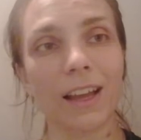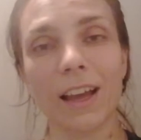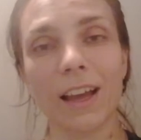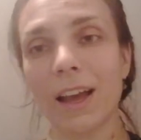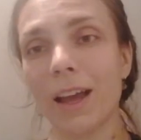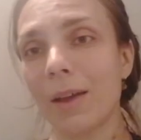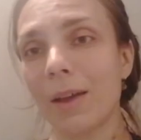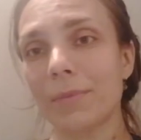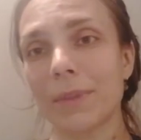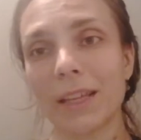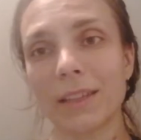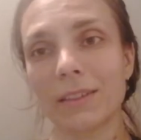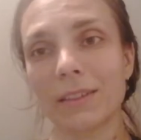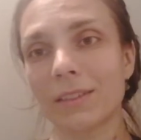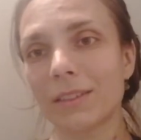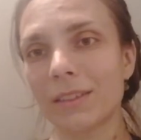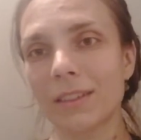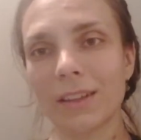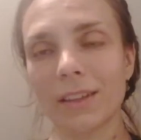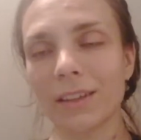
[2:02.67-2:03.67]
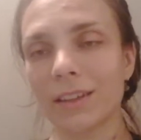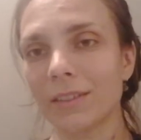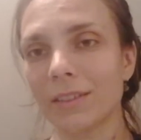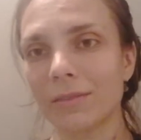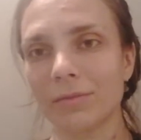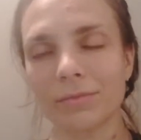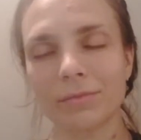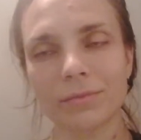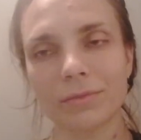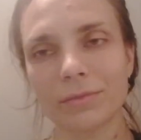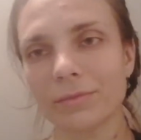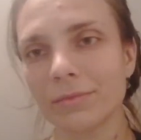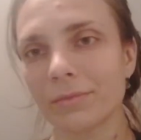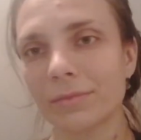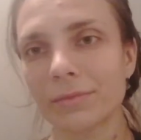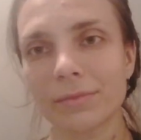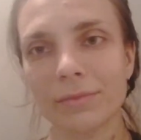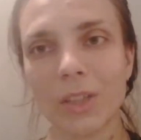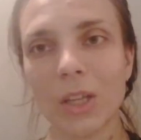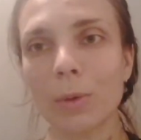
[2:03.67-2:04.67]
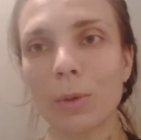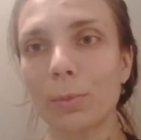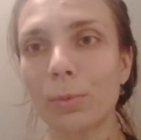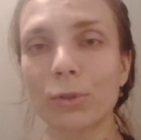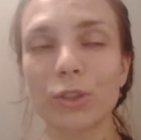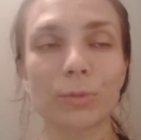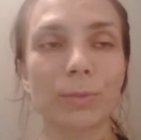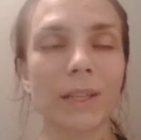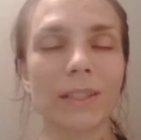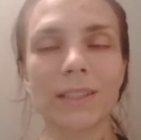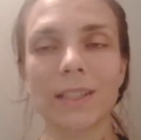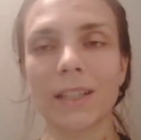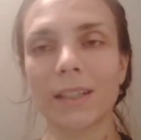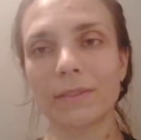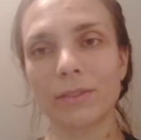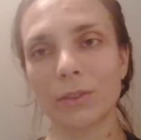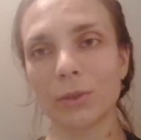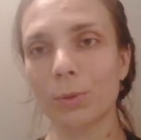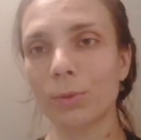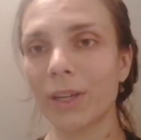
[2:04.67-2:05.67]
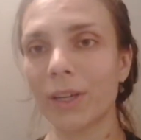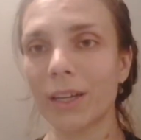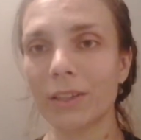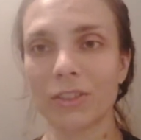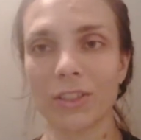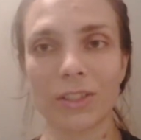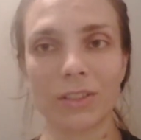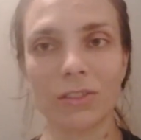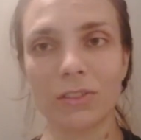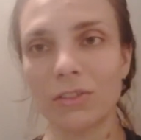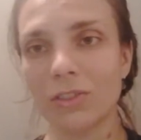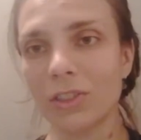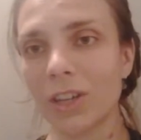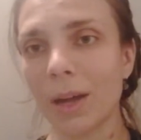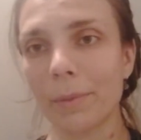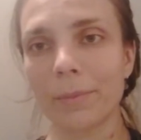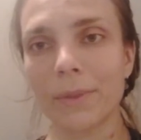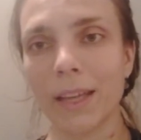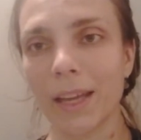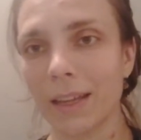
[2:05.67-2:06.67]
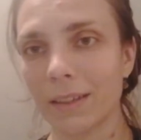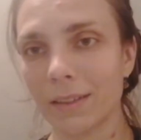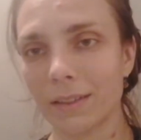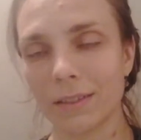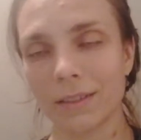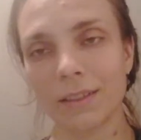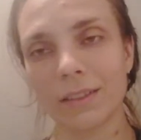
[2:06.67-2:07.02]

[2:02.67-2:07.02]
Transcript: I'm not gonna push myself to where I just drop dead.